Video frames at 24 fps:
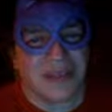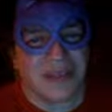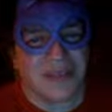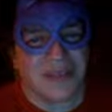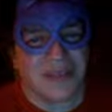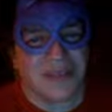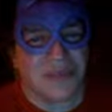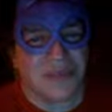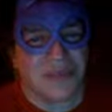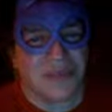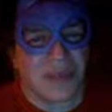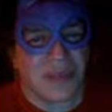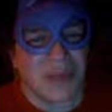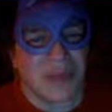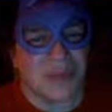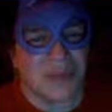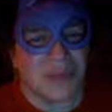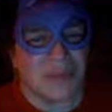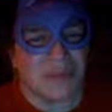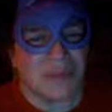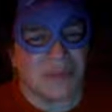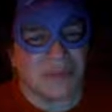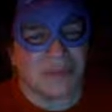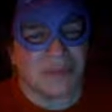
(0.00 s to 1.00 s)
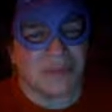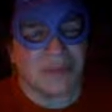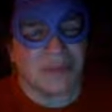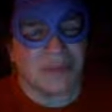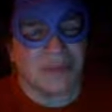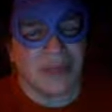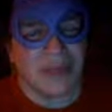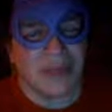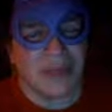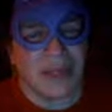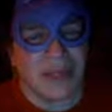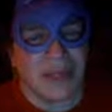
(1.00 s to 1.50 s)
some people
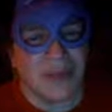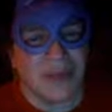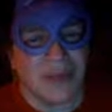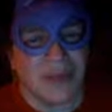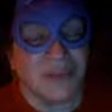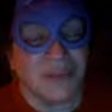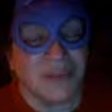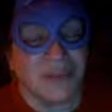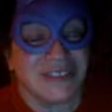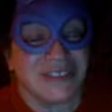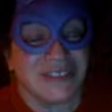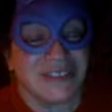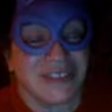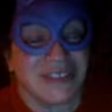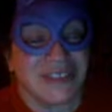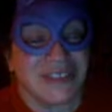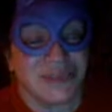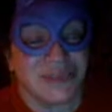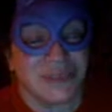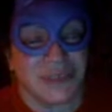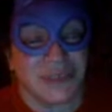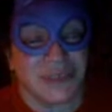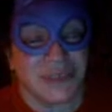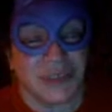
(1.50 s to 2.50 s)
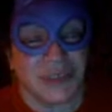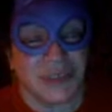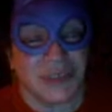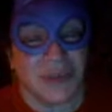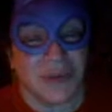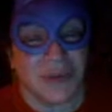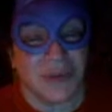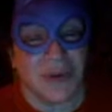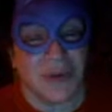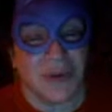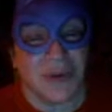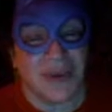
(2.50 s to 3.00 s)
will start to enjoy
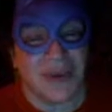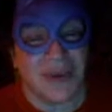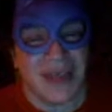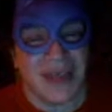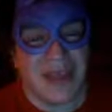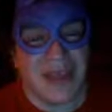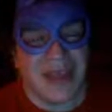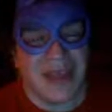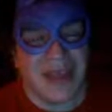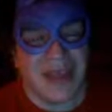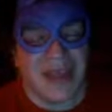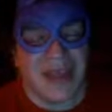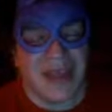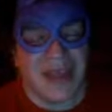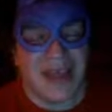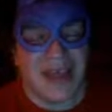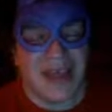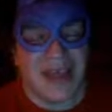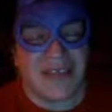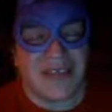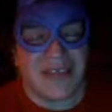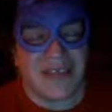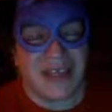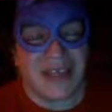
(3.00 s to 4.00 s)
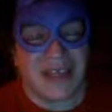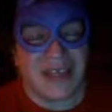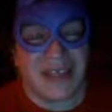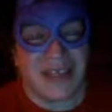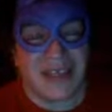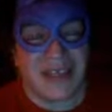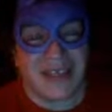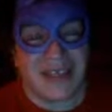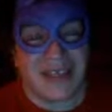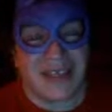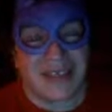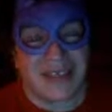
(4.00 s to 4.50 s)
it more. I think
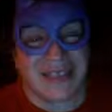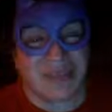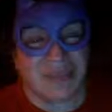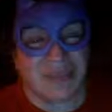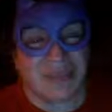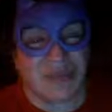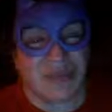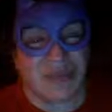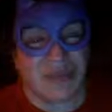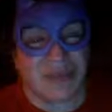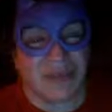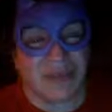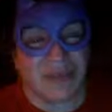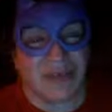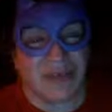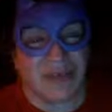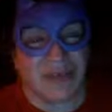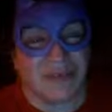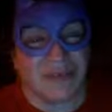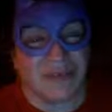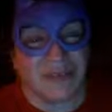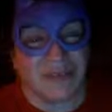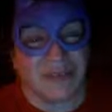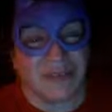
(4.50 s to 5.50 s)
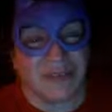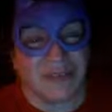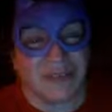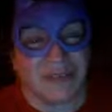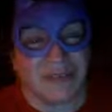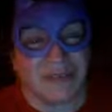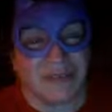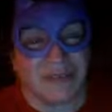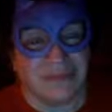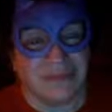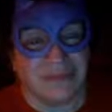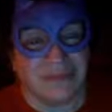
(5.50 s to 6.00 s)
it's probably not going
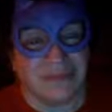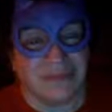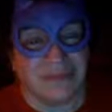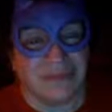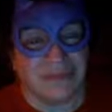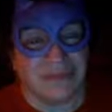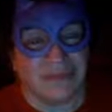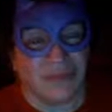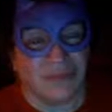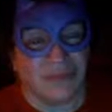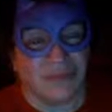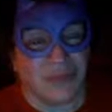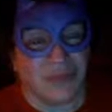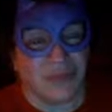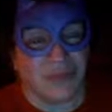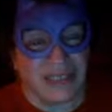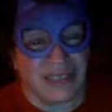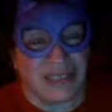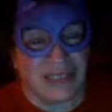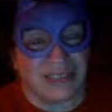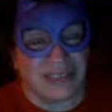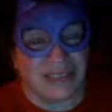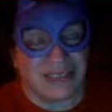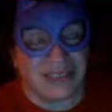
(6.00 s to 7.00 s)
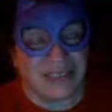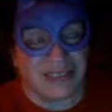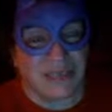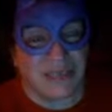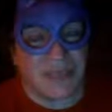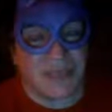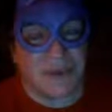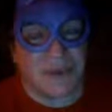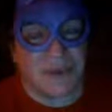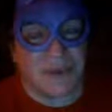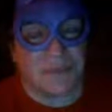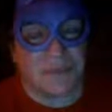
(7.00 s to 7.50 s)
to do well at the
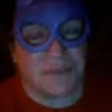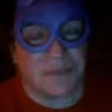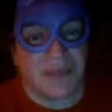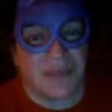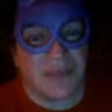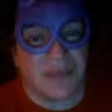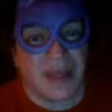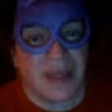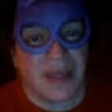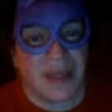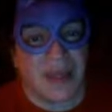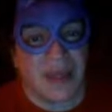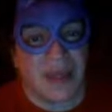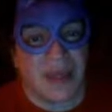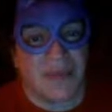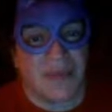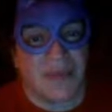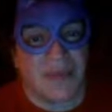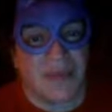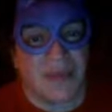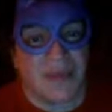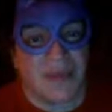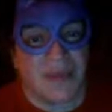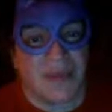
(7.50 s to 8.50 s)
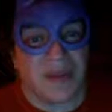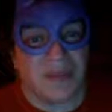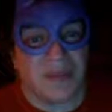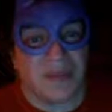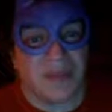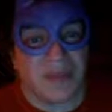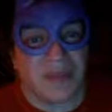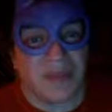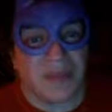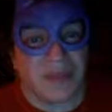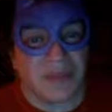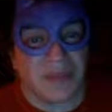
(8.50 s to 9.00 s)
cinema, but
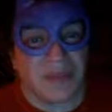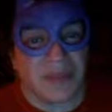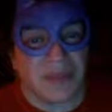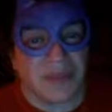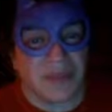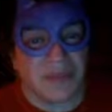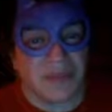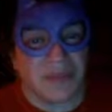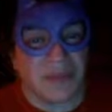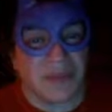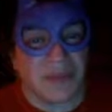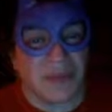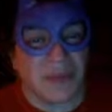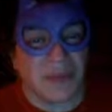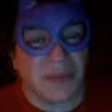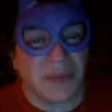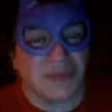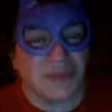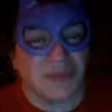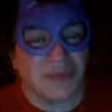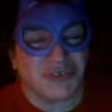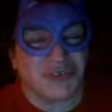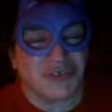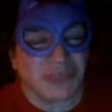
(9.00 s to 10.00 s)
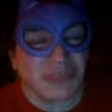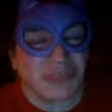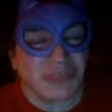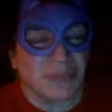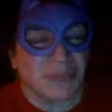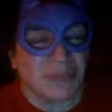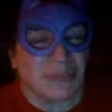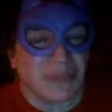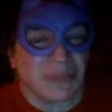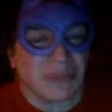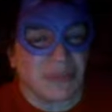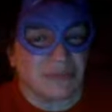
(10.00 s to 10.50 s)
maybe some people will
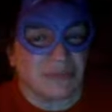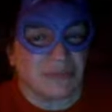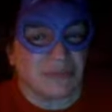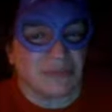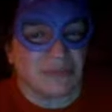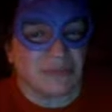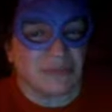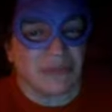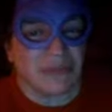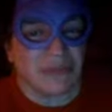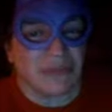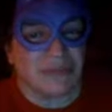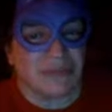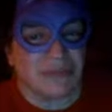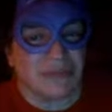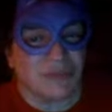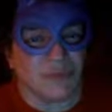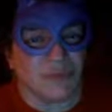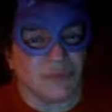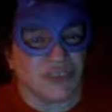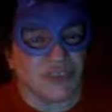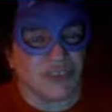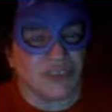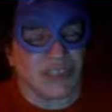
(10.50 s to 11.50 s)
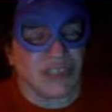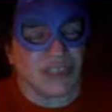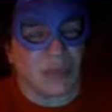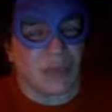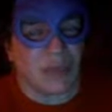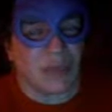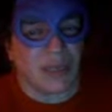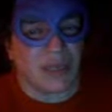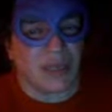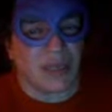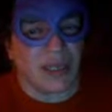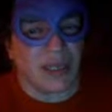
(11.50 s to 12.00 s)
stream it and watch it
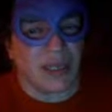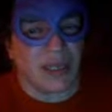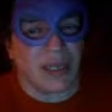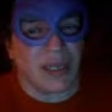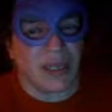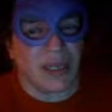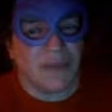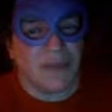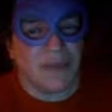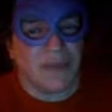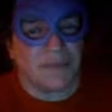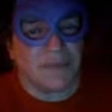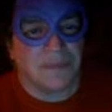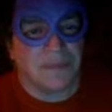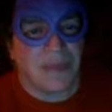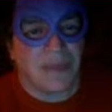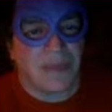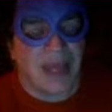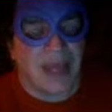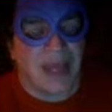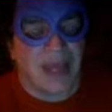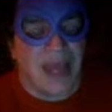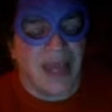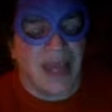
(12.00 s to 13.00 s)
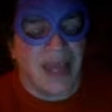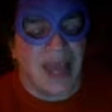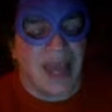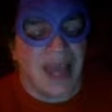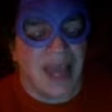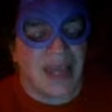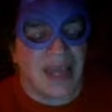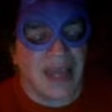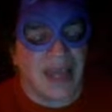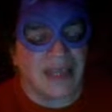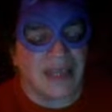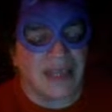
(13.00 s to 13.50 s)
that way.
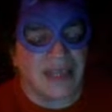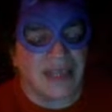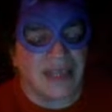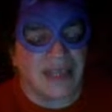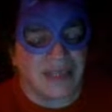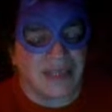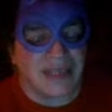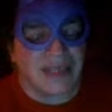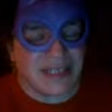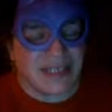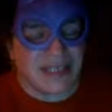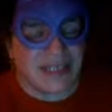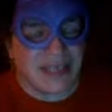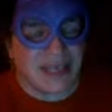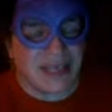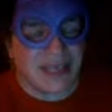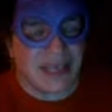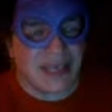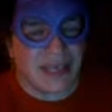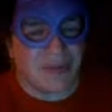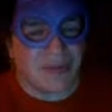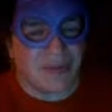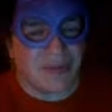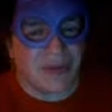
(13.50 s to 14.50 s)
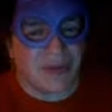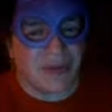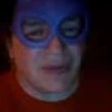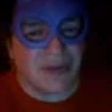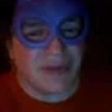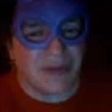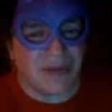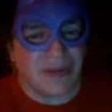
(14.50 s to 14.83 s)
And in time,